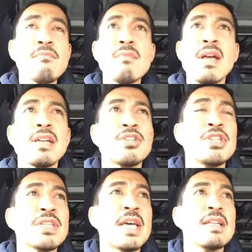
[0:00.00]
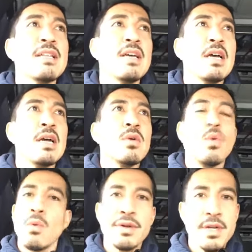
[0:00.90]
and she said, "Well, we're
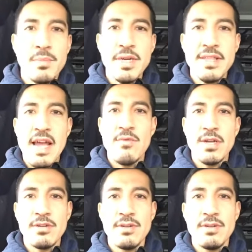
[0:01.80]
going to break that record."